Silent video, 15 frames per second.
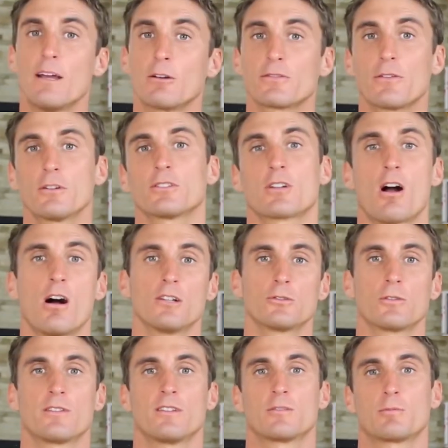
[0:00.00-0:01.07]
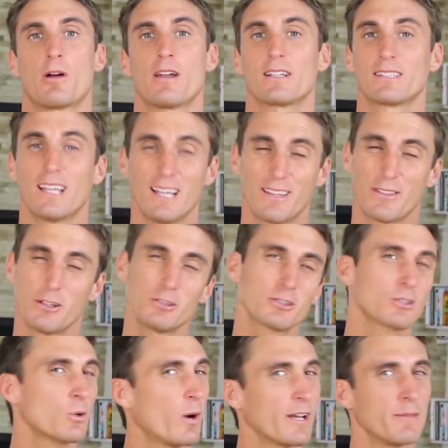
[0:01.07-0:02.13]
Now, as far as cons with this product, there's
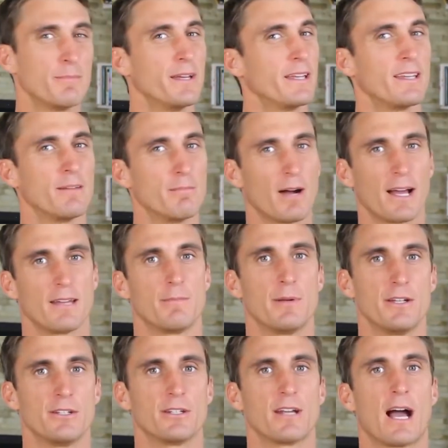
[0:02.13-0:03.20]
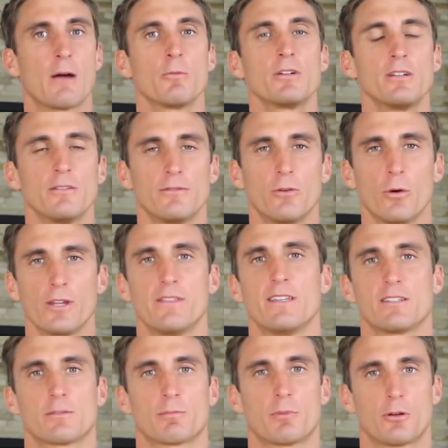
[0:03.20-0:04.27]
quite a bit in my opinion. I would avoid
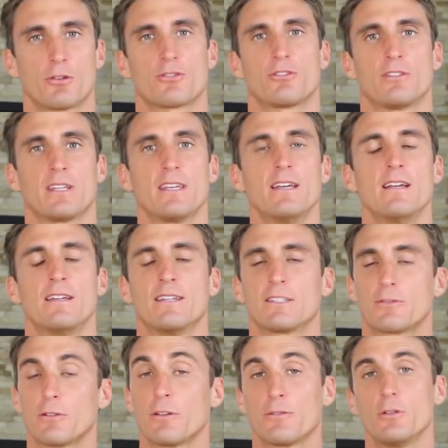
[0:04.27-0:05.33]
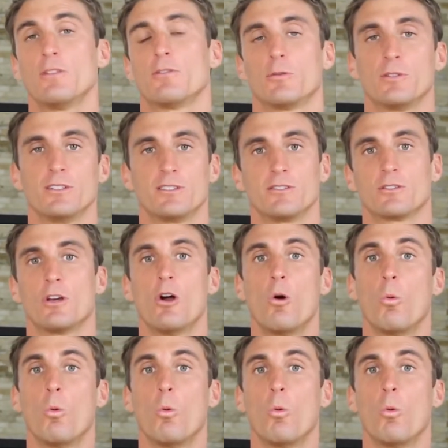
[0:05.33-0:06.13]
this personally, and that's for a few different reasons.